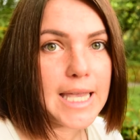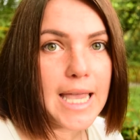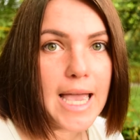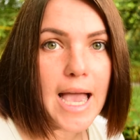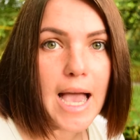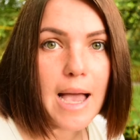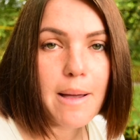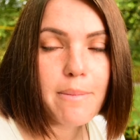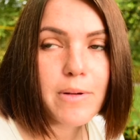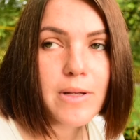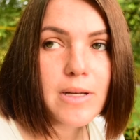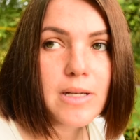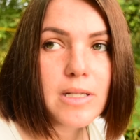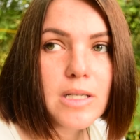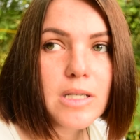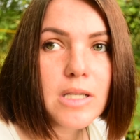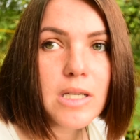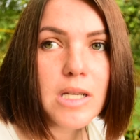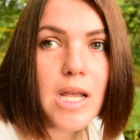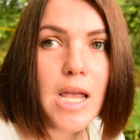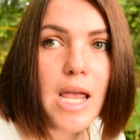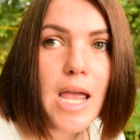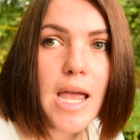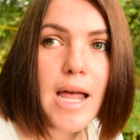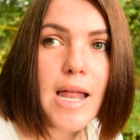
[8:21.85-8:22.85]
happened,
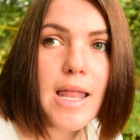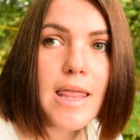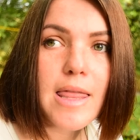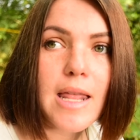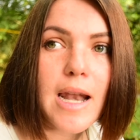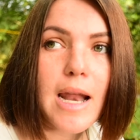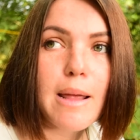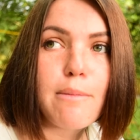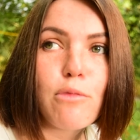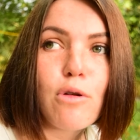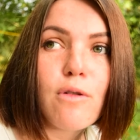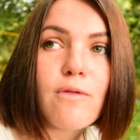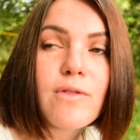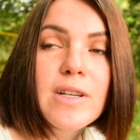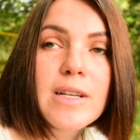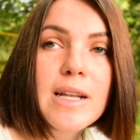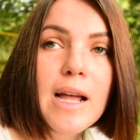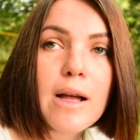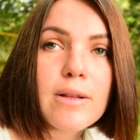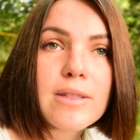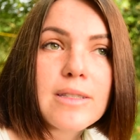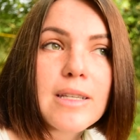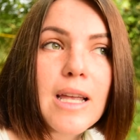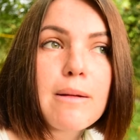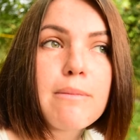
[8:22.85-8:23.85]
and then I moved it
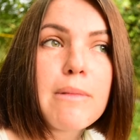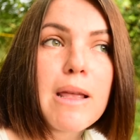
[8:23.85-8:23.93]
outside.